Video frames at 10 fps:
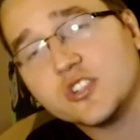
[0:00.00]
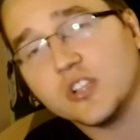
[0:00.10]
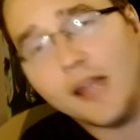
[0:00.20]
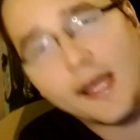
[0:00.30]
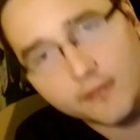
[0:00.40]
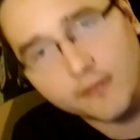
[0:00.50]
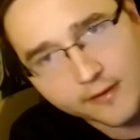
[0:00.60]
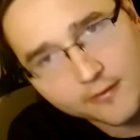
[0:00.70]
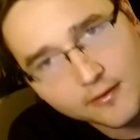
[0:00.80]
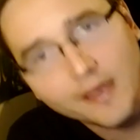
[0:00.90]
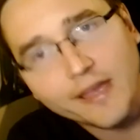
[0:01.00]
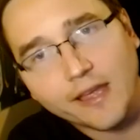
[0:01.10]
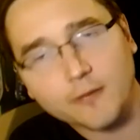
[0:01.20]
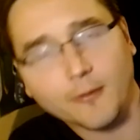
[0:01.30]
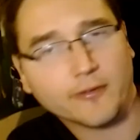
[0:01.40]
July release
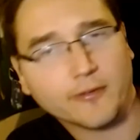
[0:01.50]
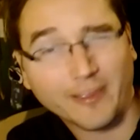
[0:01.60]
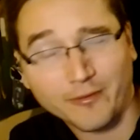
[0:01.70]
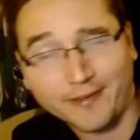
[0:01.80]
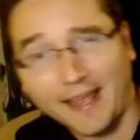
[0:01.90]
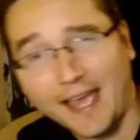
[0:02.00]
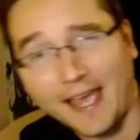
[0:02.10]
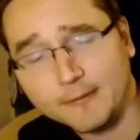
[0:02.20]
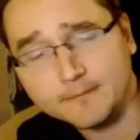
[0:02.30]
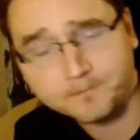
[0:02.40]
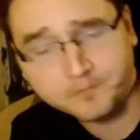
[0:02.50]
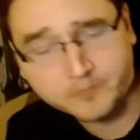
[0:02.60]
is most likely what's going to happen.